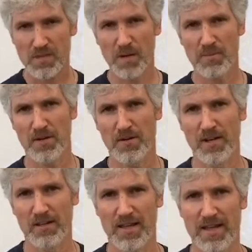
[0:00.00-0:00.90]
up here in
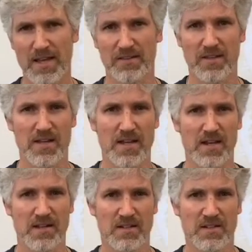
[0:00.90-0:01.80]
LA at the
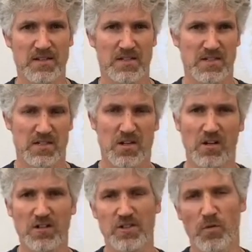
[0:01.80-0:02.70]
uh,
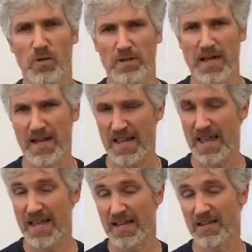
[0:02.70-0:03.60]
college I work at,
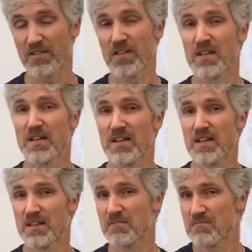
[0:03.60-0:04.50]
and
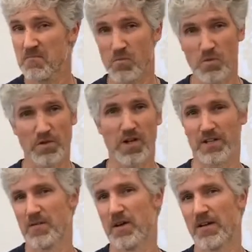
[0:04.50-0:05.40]
we're
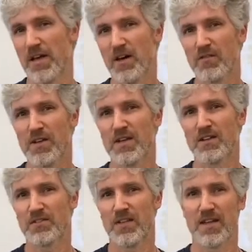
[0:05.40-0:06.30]
talking about
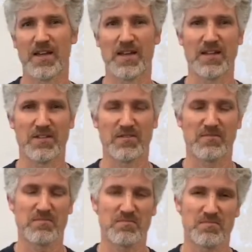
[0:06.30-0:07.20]
Elvis and